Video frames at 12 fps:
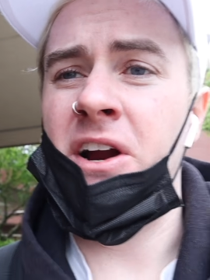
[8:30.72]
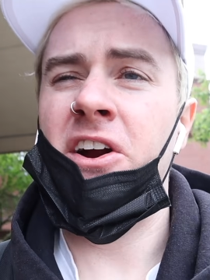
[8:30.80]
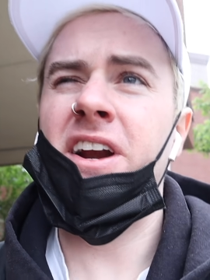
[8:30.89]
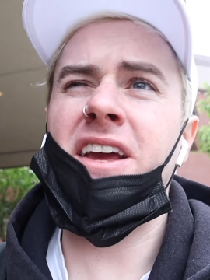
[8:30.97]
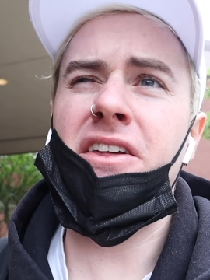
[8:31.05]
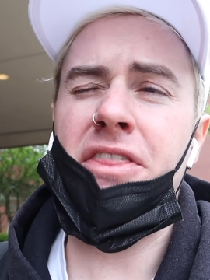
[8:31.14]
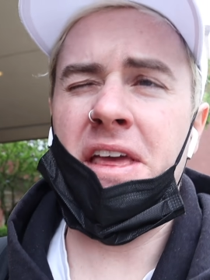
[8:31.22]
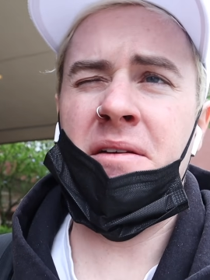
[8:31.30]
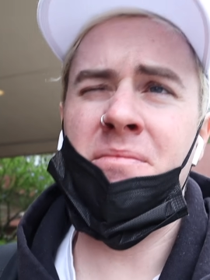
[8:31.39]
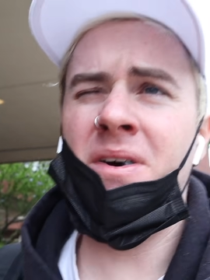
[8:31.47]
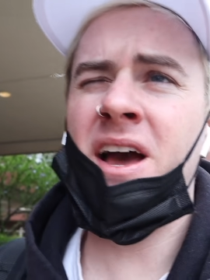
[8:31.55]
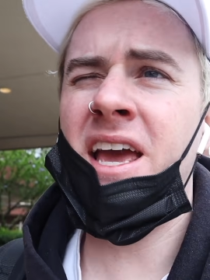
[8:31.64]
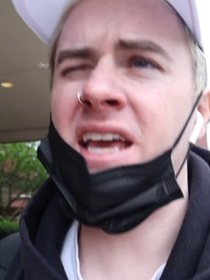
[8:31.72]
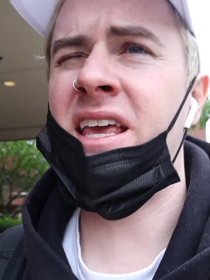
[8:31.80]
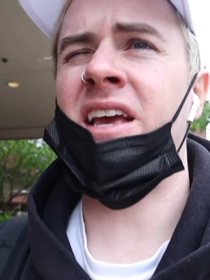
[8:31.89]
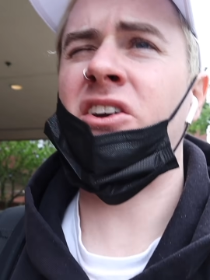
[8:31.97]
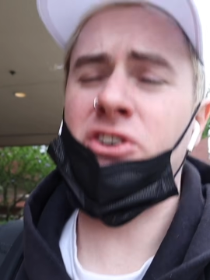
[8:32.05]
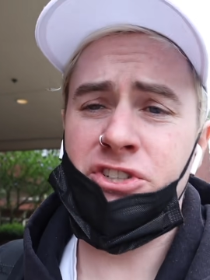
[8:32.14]
Meredith and Mike
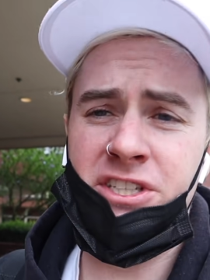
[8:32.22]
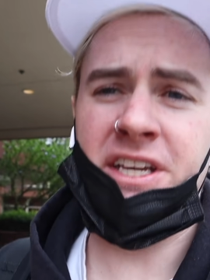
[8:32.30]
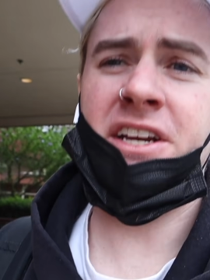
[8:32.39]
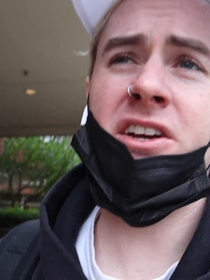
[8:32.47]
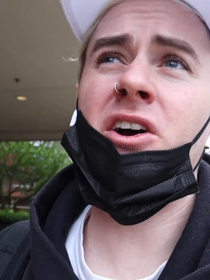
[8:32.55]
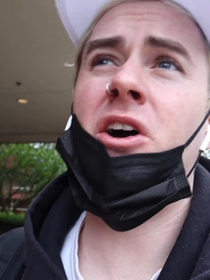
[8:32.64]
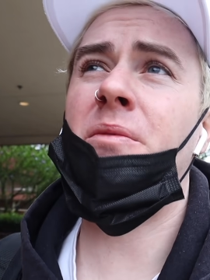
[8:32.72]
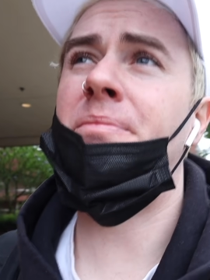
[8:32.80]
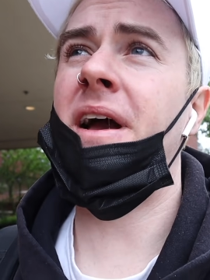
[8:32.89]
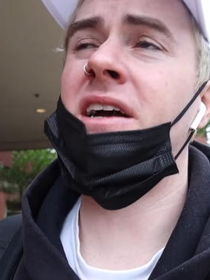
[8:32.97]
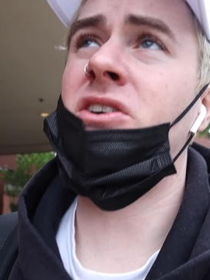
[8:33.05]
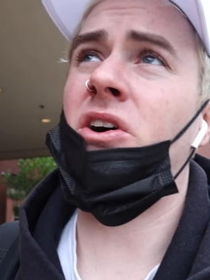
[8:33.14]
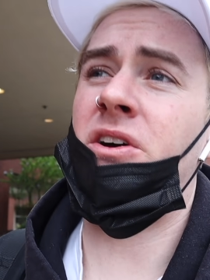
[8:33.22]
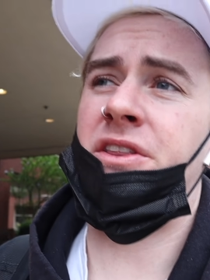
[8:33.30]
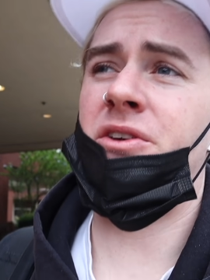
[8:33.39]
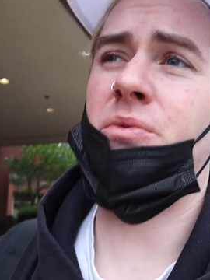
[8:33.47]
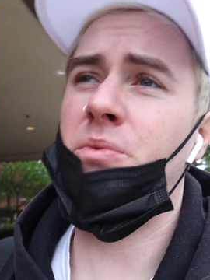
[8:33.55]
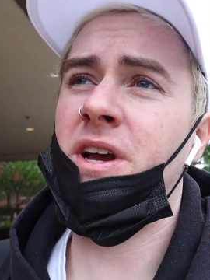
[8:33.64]
and Christina are back on
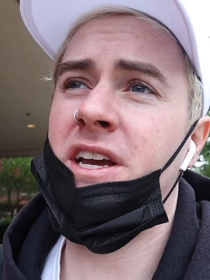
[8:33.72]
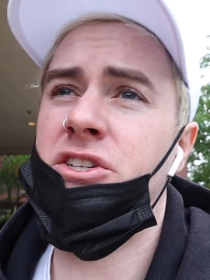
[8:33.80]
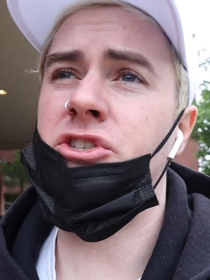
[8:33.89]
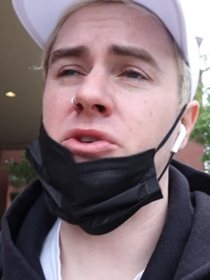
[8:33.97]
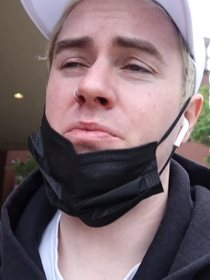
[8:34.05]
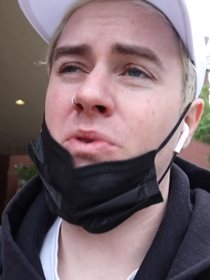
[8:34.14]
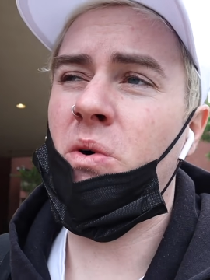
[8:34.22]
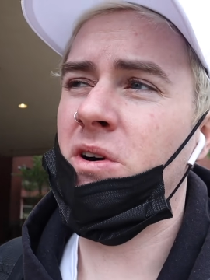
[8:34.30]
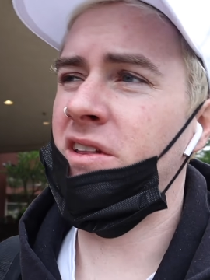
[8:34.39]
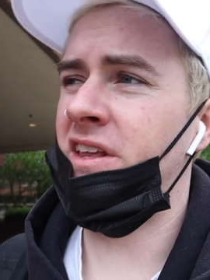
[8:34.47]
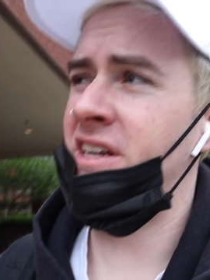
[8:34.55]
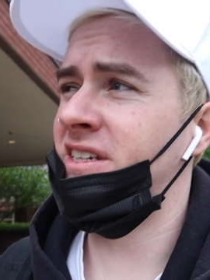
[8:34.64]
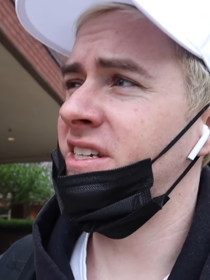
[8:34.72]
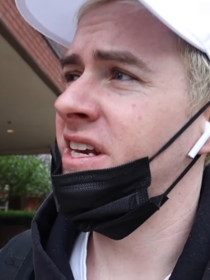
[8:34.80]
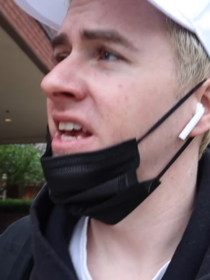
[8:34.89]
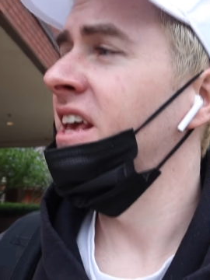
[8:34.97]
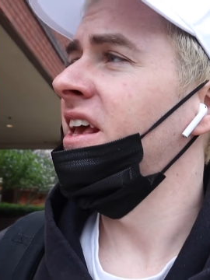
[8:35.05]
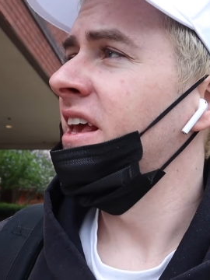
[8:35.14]
their way to Portland,
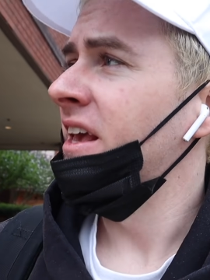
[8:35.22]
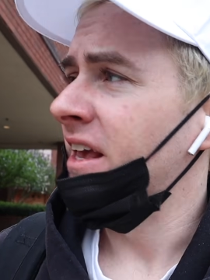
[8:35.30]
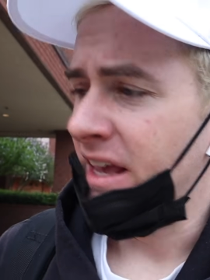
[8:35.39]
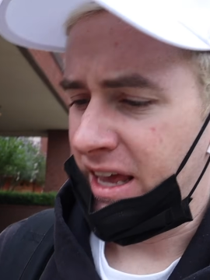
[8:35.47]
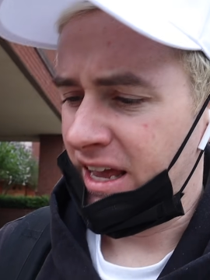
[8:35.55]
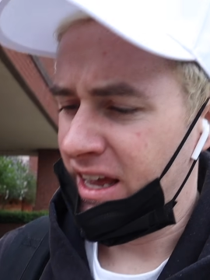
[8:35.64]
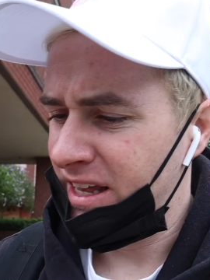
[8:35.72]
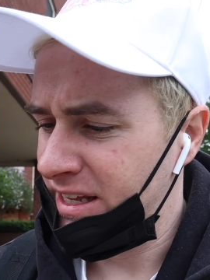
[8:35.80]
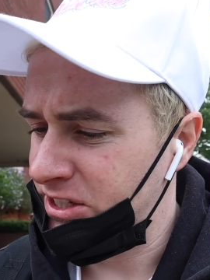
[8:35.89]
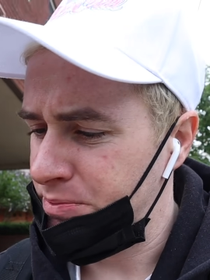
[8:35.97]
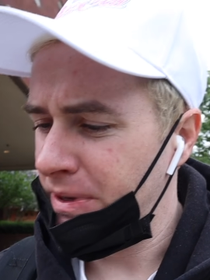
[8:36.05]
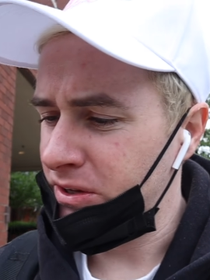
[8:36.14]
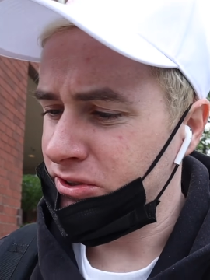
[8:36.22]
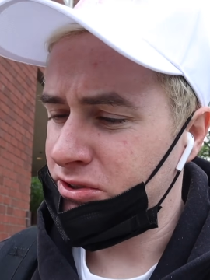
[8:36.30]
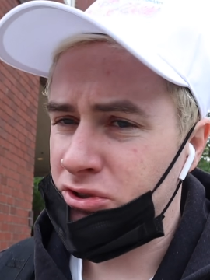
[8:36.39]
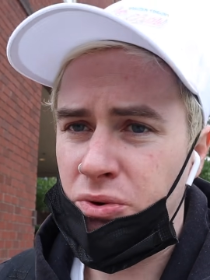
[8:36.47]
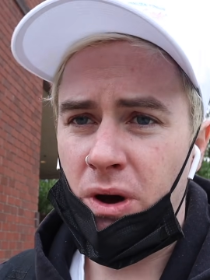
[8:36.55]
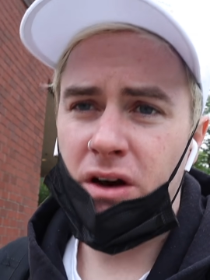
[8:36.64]
and it's about
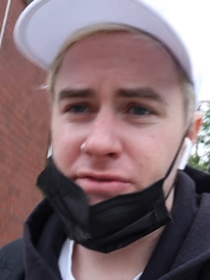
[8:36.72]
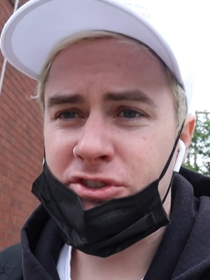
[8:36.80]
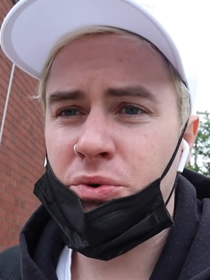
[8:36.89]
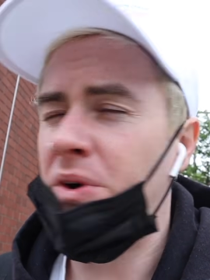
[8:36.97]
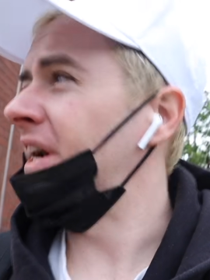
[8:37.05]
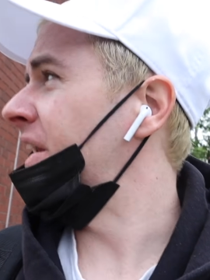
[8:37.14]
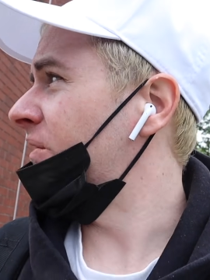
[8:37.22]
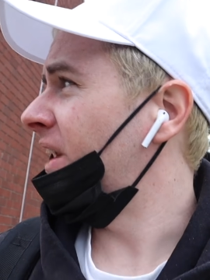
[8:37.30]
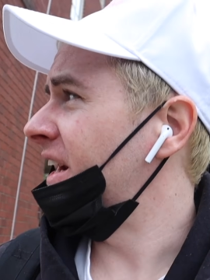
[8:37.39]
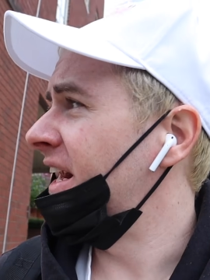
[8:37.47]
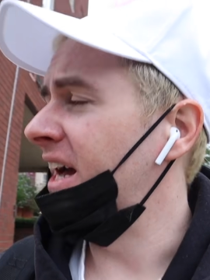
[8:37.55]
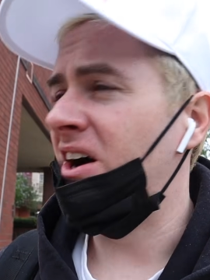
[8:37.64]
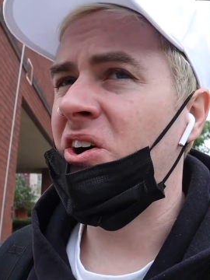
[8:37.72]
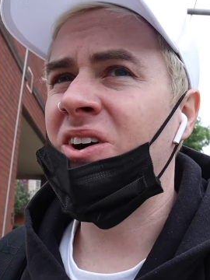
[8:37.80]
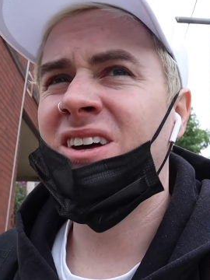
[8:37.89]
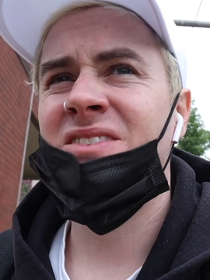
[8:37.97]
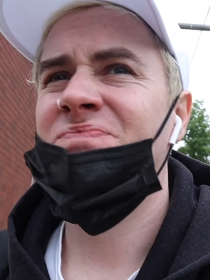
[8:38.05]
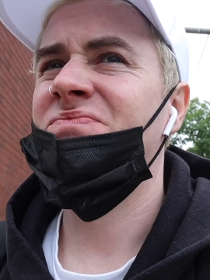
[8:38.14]
12:20 right now.
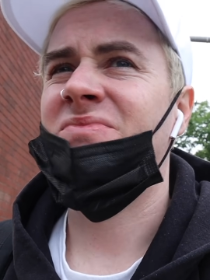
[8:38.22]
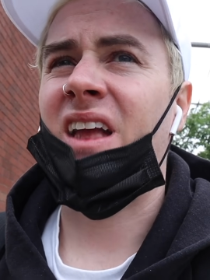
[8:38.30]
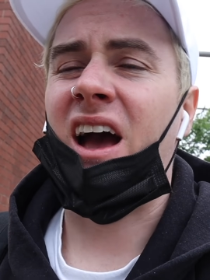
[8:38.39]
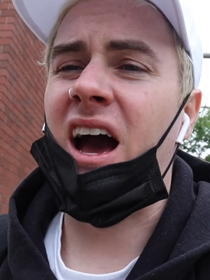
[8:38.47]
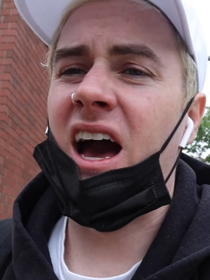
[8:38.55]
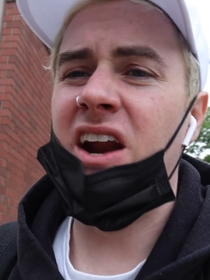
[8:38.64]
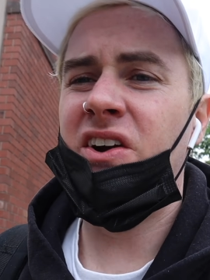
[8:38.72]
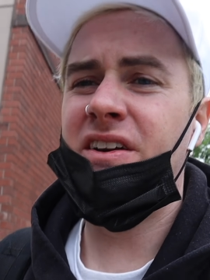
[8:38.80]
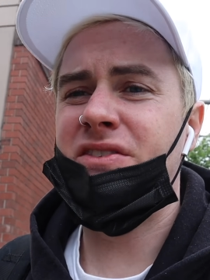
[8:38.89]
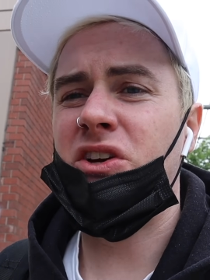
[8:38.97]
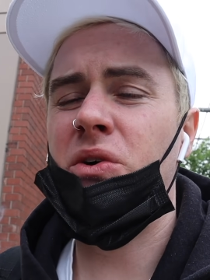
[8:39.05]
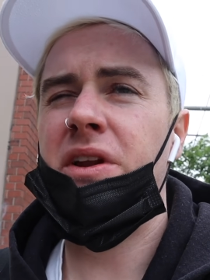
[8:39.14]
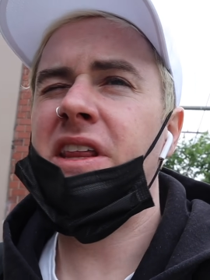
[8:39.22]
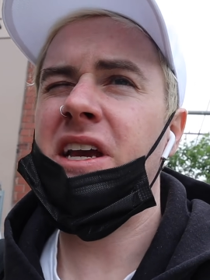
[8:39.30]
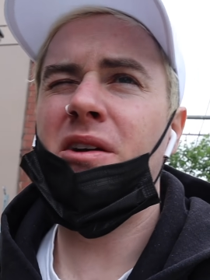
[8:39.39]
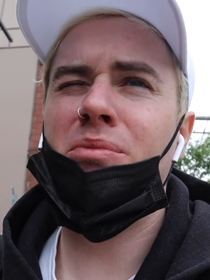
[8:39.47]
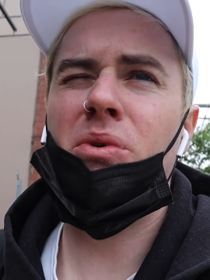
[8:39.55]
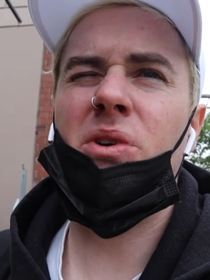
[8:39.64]
I don't have to go to the
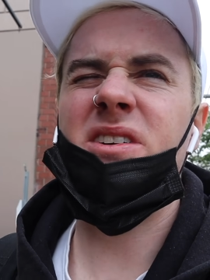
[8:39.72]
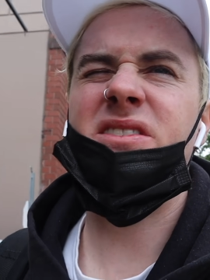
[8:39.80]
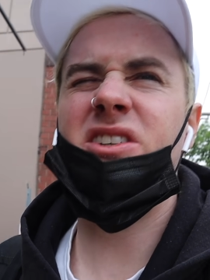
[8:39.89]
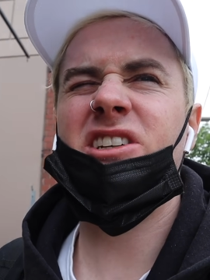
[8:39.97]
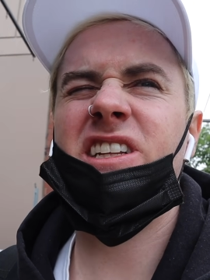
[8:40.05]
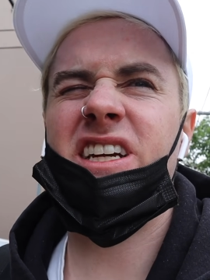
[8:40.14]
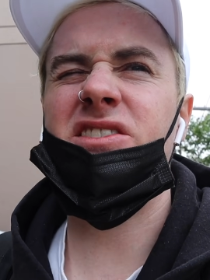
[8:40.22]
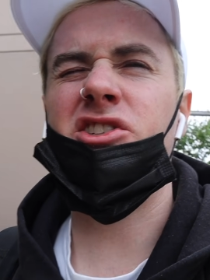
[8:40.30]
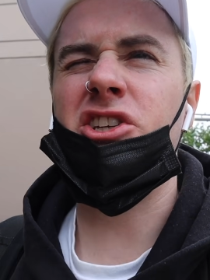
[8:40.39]
airport till like